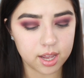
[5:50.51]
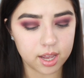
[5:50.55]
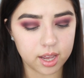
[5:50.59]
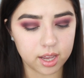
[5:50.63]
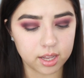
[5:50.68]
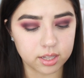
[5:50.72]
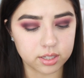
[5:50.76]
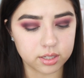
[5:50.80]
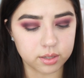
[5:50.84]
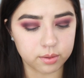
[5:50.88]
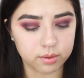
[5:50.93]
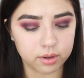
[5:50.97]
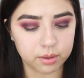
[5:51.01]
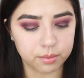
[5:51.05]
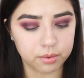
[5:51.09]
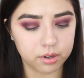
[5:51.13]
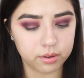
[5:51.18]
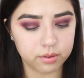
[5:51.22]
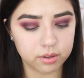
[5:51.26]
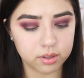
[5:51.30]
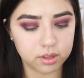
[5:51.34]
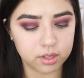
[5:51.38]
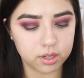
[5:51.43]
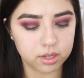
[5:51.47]
And so what I'm going
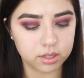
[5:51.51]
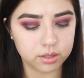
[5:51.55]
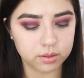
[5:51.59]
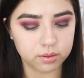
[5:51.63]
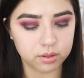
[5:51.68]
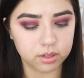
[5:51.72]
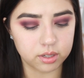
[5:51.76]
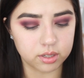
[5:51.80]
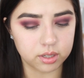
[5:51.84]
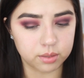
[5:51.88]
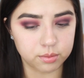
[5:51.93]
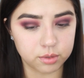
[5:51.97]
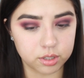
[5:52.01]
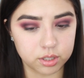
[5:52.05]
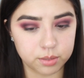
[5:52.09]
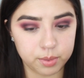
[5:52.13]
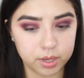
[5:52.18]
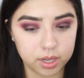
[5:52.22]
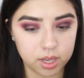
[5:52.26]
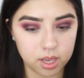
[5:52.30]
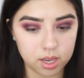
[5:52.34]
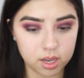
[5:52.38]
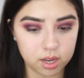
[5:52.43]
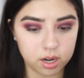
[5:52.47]
to do with this one is I'm just
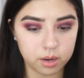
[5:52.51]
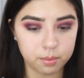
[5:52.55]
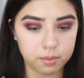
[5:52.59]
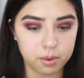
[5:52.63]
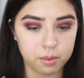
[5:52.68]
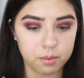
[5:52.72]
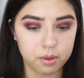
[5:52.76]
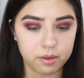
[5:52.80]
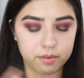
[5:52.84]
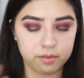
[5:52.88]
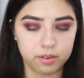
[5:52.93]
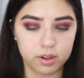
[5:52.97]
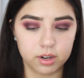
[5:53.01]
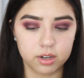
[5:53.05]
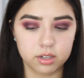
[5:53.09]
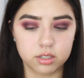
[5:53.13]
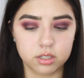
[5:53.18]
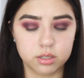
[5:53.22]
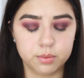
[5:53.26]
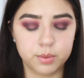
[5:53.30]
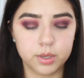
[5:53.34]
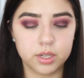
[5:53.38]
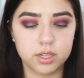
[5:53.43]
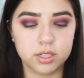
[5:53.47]
picking it up on my finger
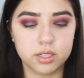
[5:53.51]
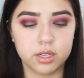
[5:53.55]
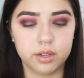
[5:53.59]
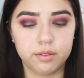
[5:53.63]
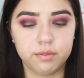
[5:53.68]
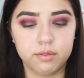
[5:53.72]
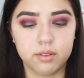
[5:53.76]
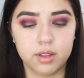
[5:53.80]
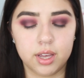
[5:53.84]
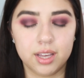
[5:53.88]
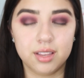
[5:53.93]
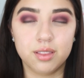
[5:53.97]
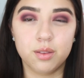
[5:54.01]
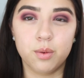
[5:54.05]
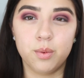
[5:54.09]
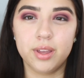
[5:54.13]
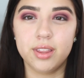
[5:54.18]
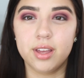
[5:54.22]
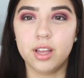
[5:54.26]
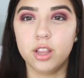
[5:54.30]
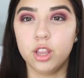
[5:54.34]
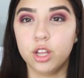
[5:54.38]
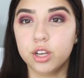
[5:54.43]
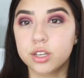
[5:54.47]
just because I like the way
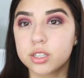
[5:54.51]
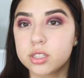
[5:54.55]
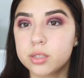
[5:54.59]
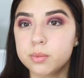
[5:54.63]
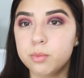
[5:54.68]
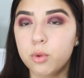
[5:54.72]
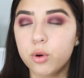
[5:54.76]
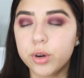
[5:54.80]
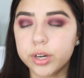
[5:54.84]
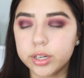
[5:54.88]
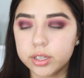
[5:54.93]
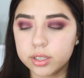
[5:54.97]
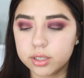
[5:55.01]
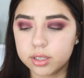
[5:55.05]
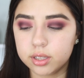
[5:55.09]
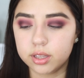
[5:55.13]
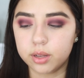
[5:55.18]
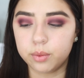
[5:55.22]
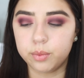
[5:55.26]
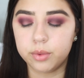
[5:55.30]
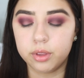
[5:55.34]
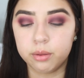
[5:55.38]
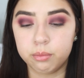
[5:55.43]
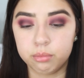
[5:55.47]
that looks more
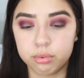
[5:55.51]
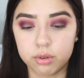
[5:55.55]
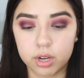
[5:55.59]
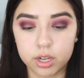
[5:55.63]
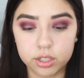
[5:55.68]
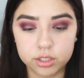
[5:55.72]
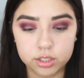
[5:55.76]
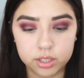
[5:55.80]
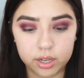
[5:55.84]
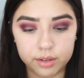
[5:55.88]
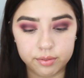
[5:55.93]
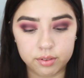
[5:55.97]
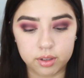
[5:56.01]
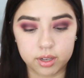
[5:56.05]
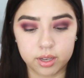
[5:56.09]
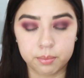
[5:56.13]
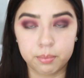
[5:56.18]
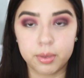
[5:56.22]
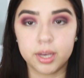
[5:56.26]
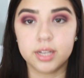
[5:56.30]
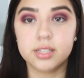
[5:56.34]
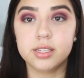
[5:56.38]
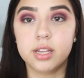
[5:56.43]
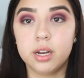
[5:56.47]
than with a brush, and I feel like
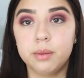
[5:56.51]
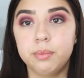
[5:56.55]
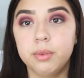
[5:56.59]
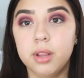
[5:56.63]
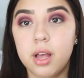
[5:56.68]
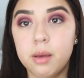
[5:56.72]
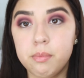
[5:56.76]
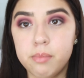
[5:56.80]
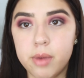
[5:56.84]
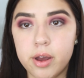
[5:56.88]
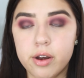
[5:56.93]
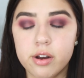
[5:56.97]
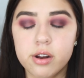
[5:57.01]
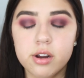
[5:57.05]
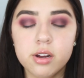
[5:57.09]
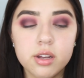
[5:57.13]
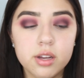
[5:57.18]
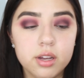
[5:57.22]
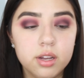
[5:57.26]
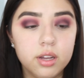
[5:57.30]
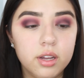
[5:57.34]
it picks it up a lot better.